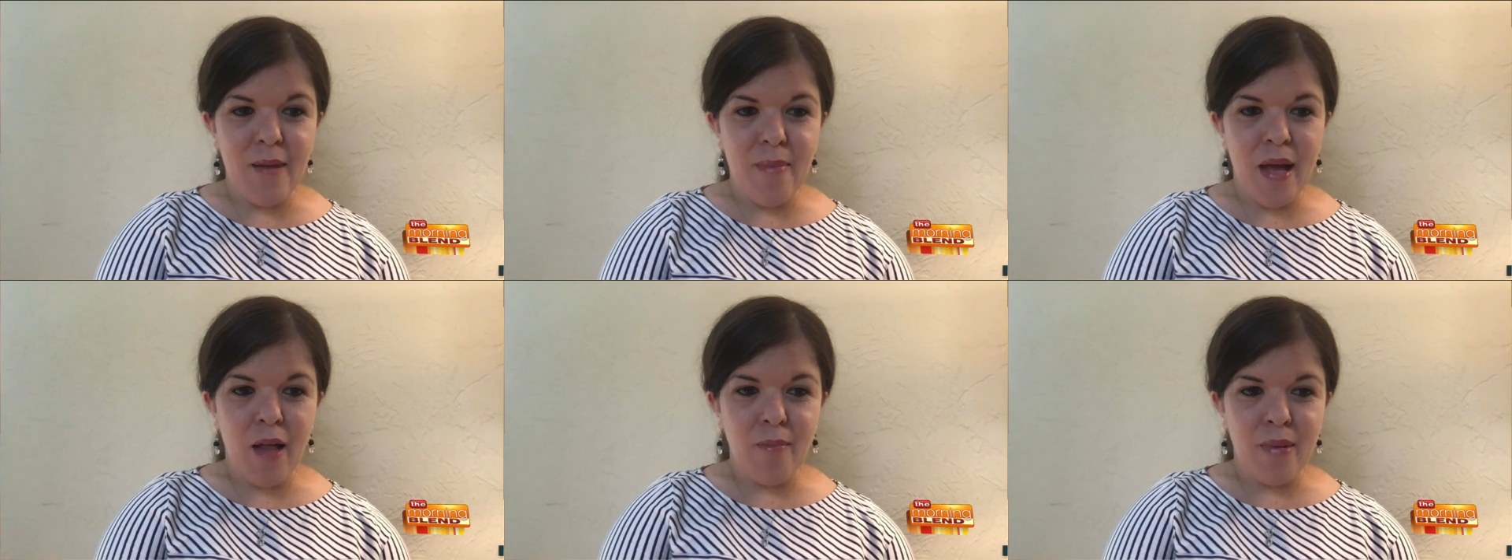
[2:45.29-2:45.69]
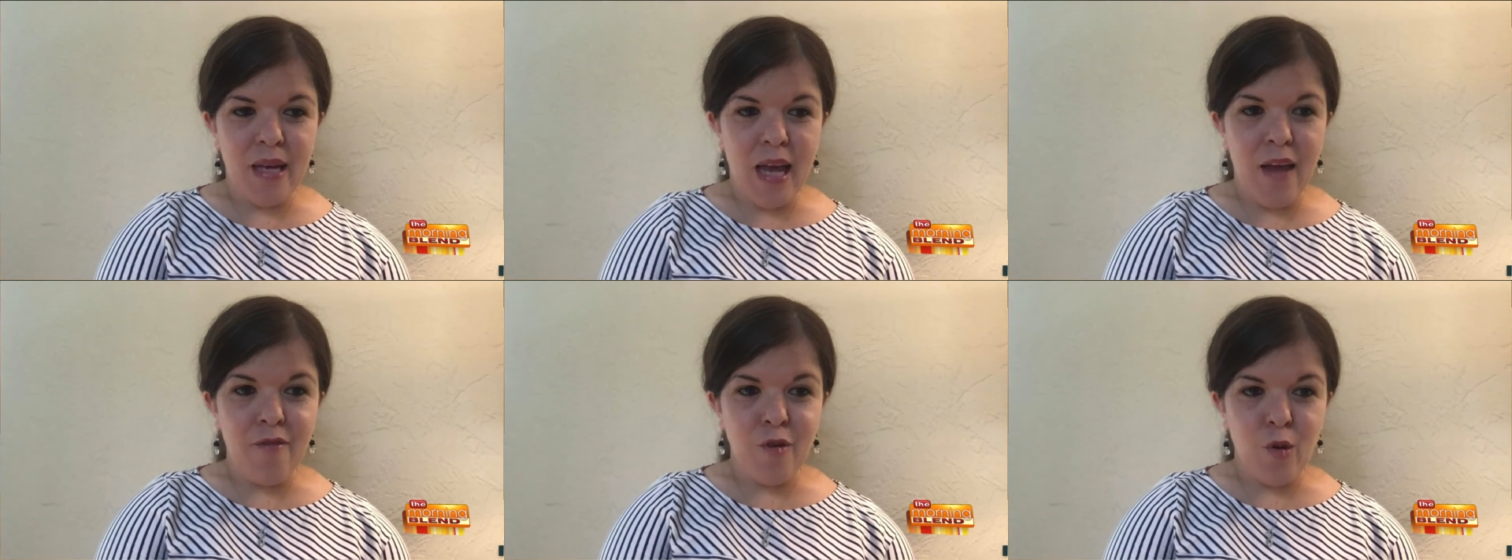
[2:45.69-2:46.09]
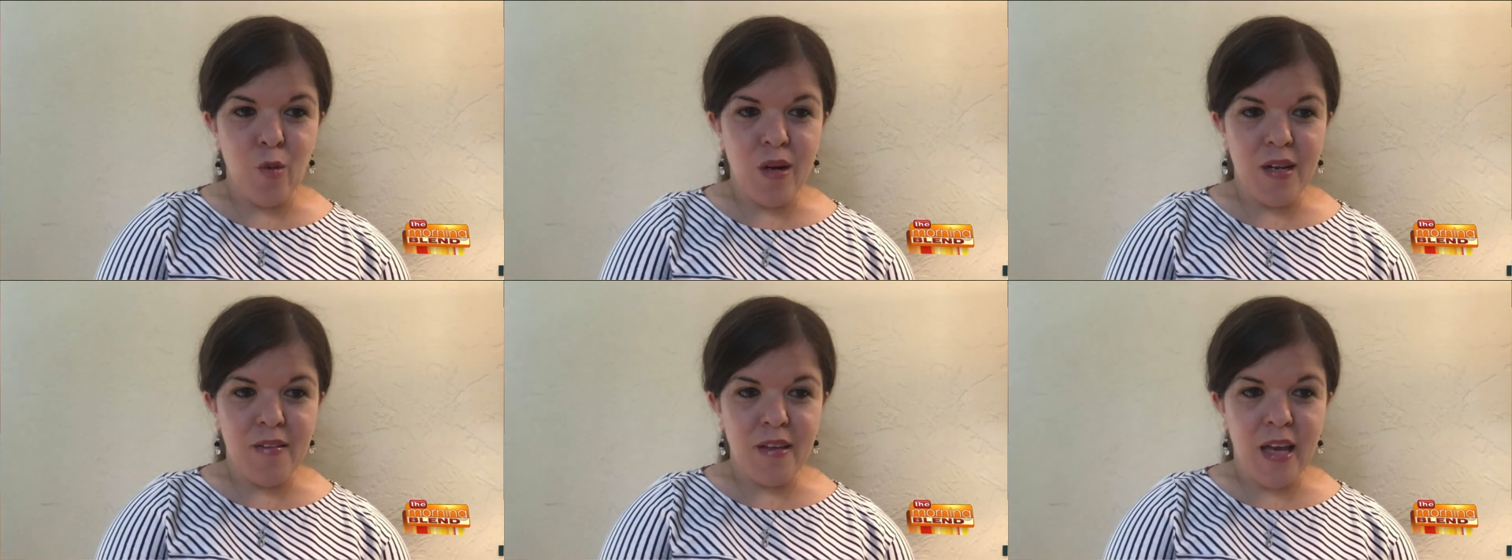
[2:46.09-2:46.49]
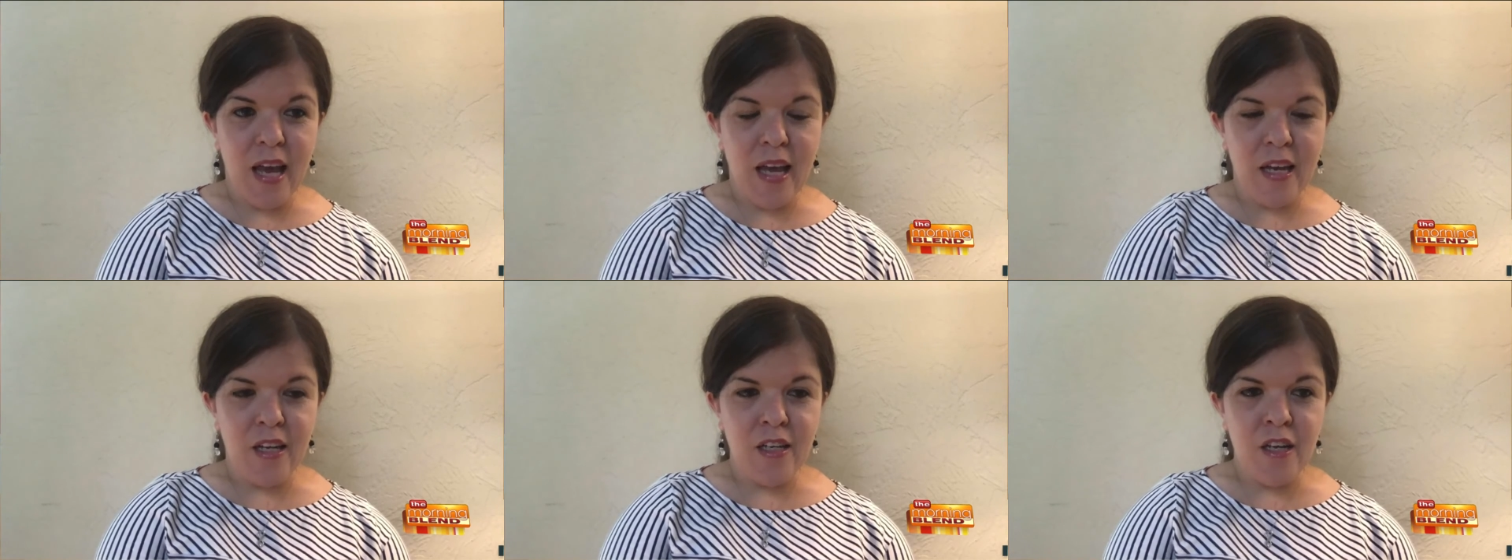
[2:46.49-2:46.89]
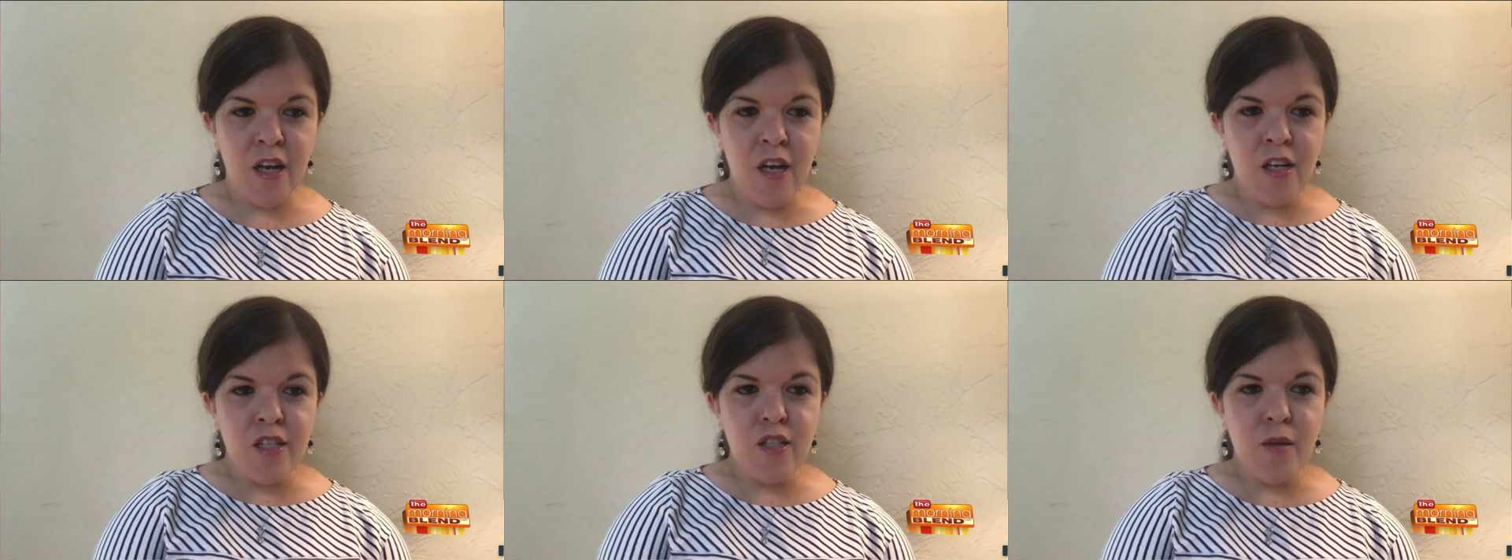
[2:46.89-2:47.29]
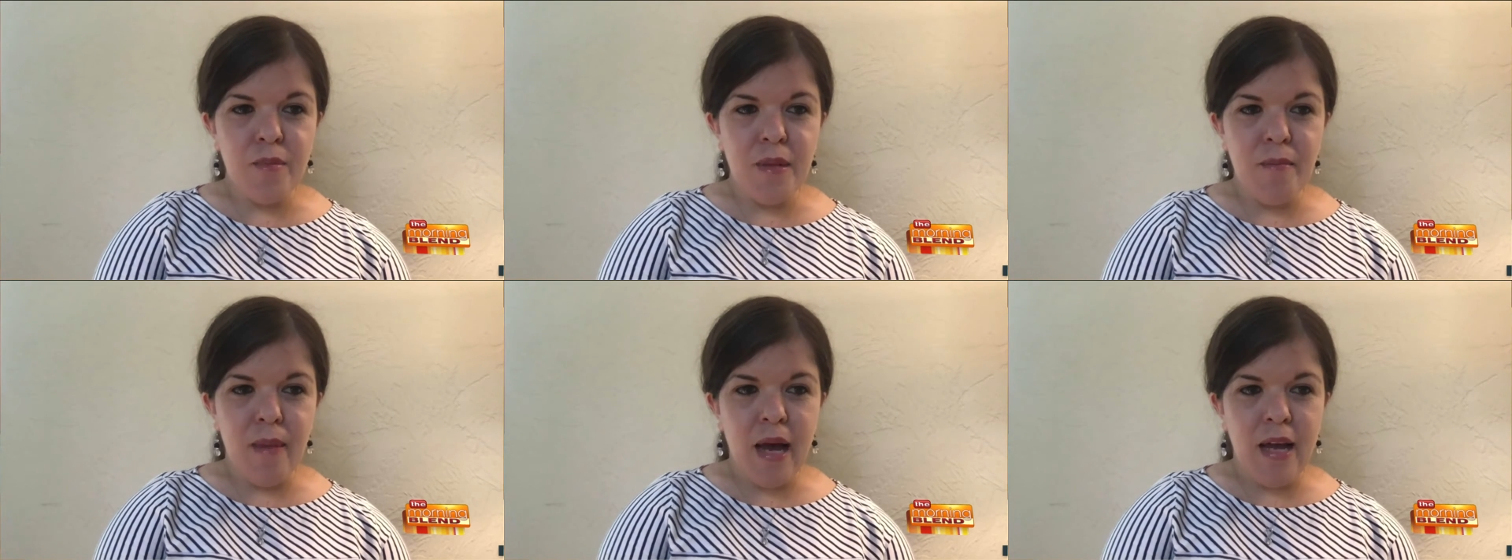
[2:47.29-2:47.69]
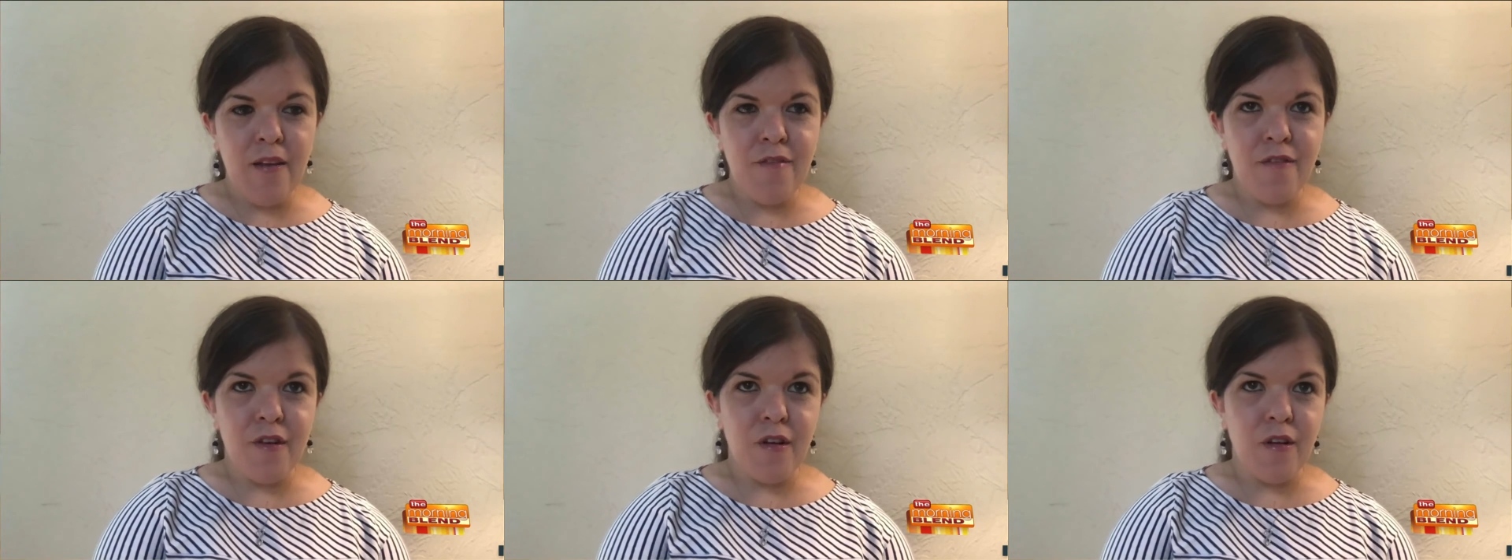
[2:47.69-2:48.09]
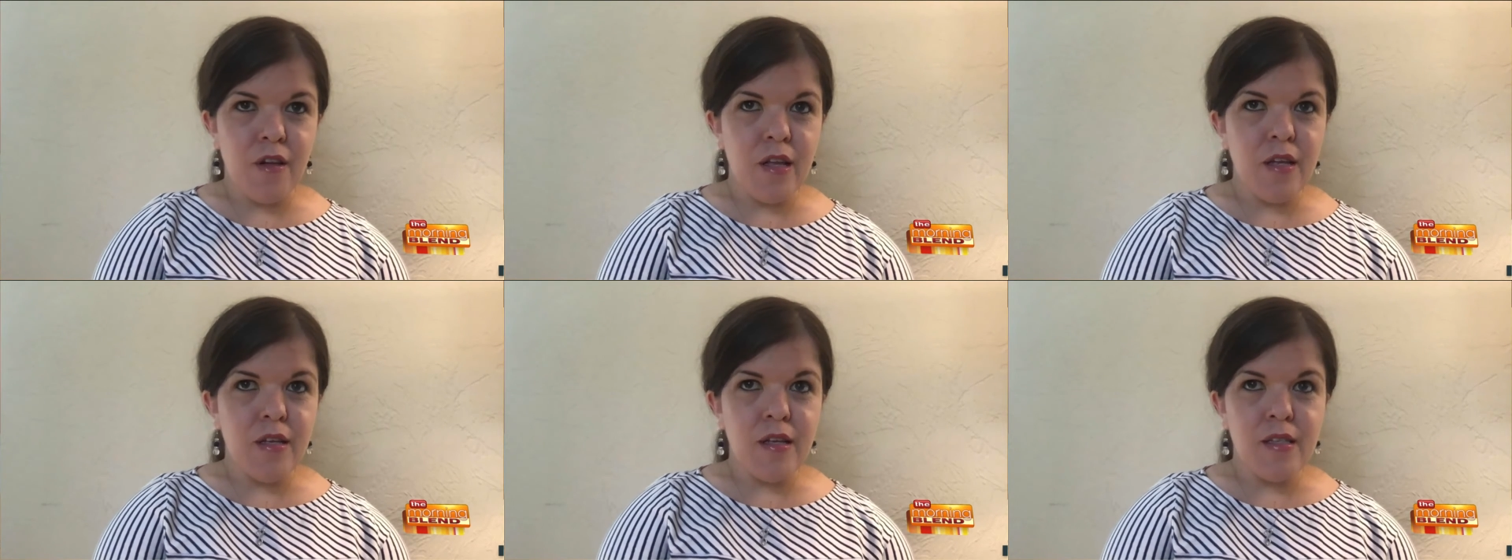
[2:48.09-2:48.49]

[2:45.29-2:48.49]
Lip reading: helping everyone in the end. So be mindful.